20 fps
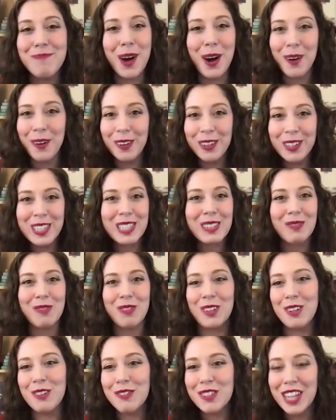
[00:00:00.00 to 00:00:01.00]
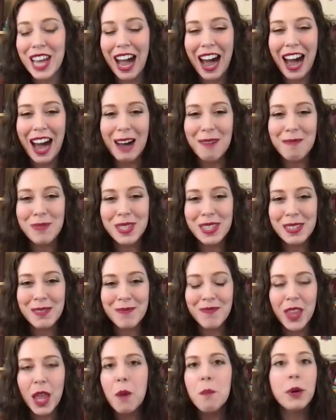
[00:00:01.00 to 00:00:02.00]
boats, rooftops,
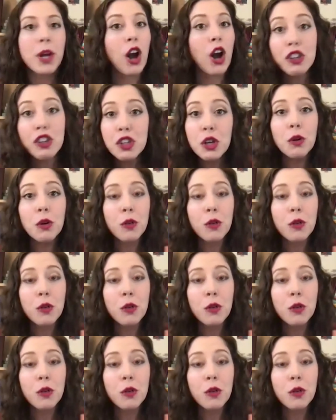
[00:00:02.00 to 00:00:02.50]
but also